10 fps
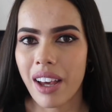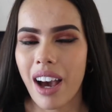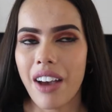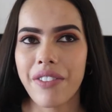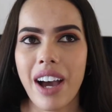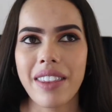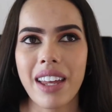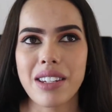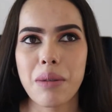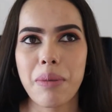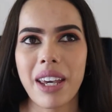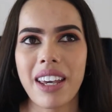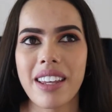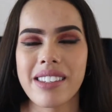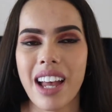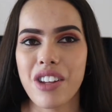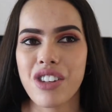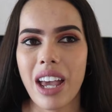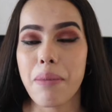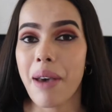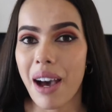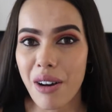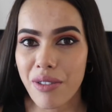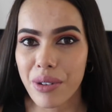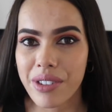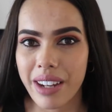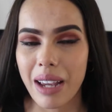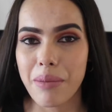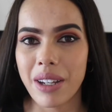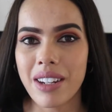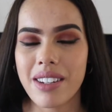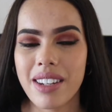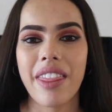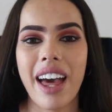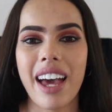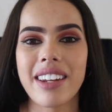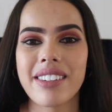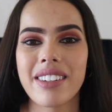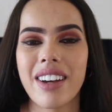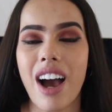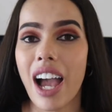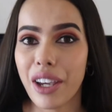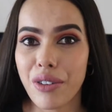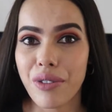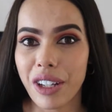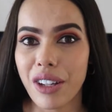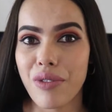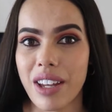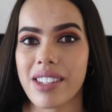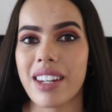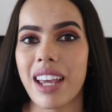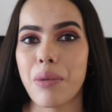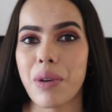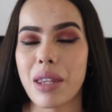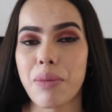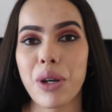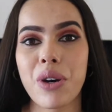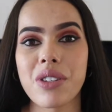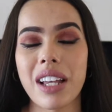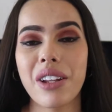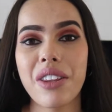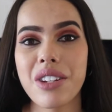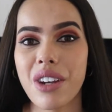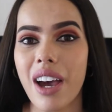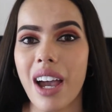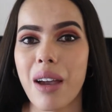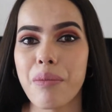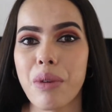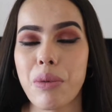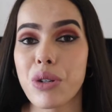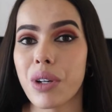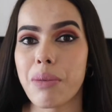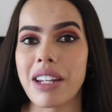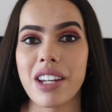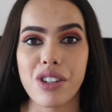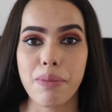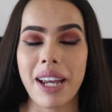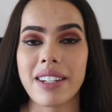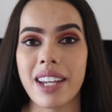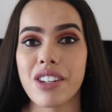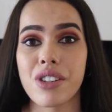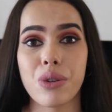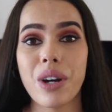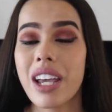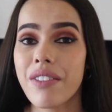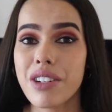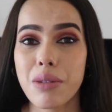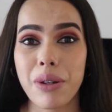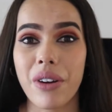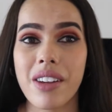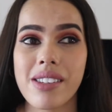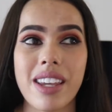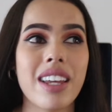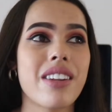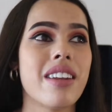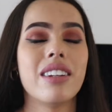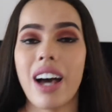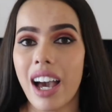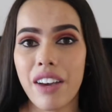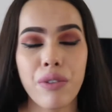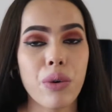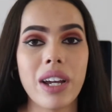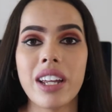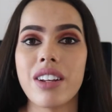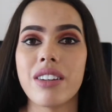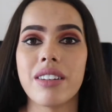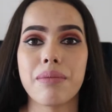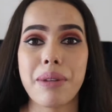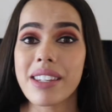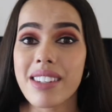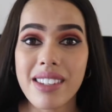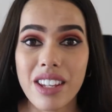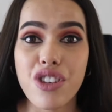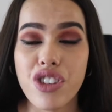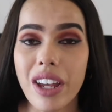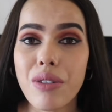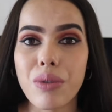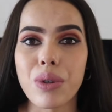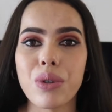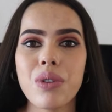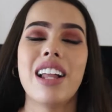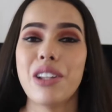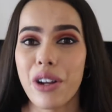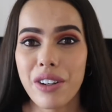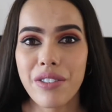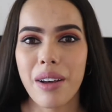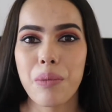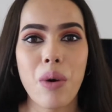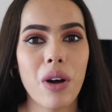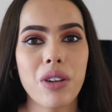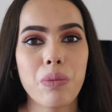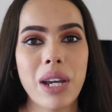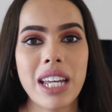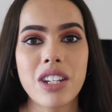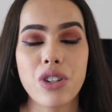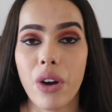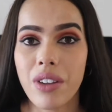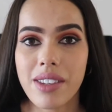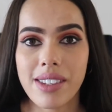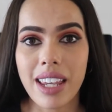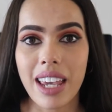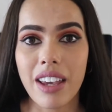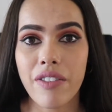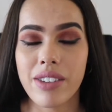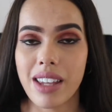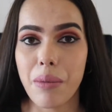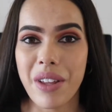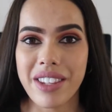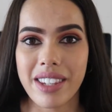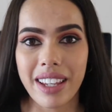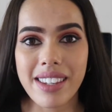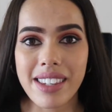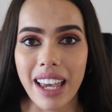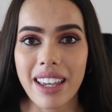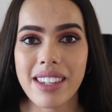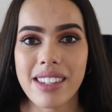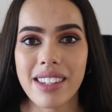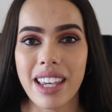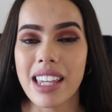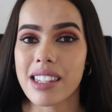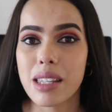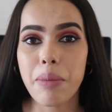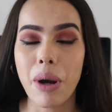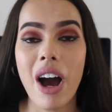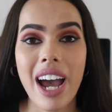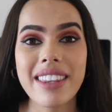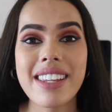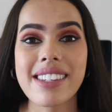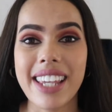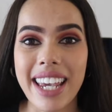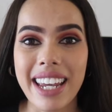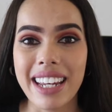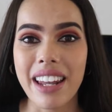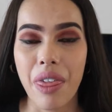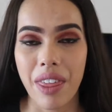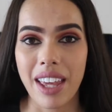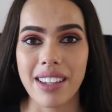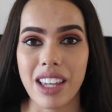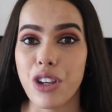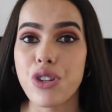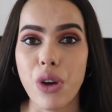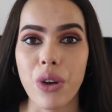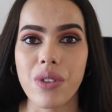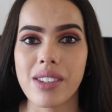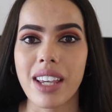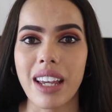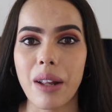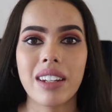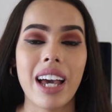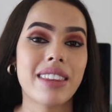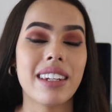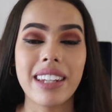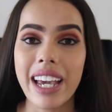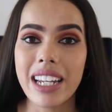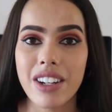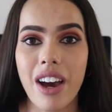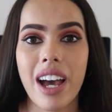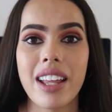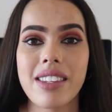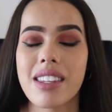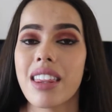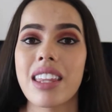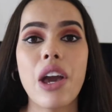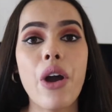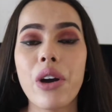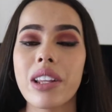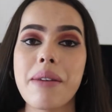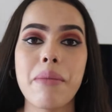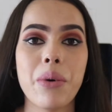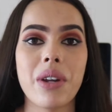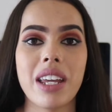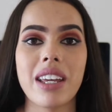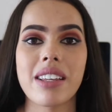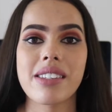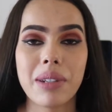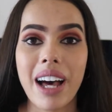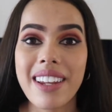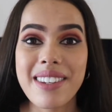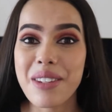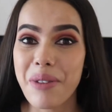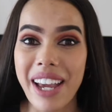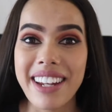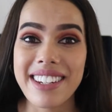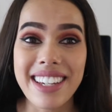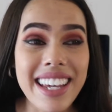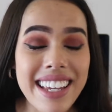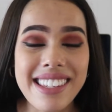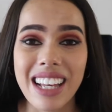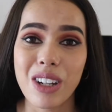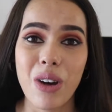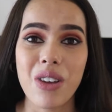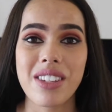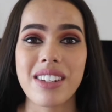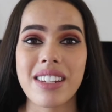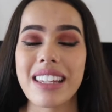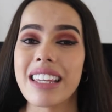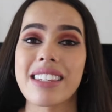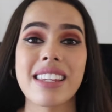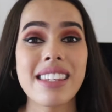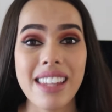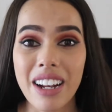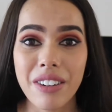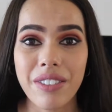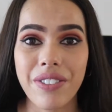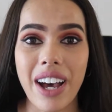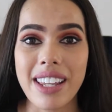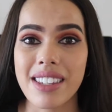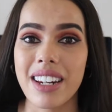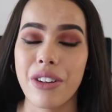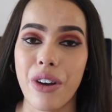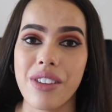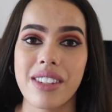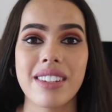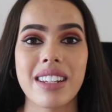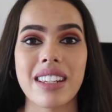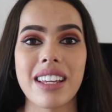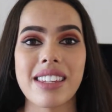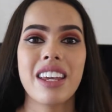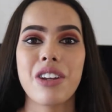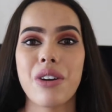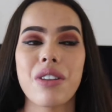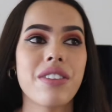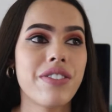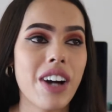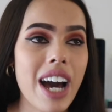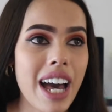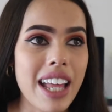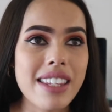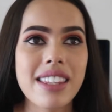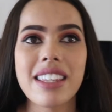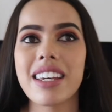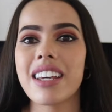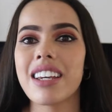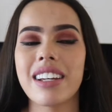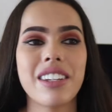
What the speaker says: I find that to be such a powerful statement that I can really resonate with, because a lot of the time when we're talking about teachers pay teachers, or even to be honest in life or in business in general, a lot of what we don't see for someone's success is the behind the scene things that you don't see, like the late nights, the early mornings, blood, sweat and tears that goes into this, the sacrifice that it goes into this, you know, the fights, the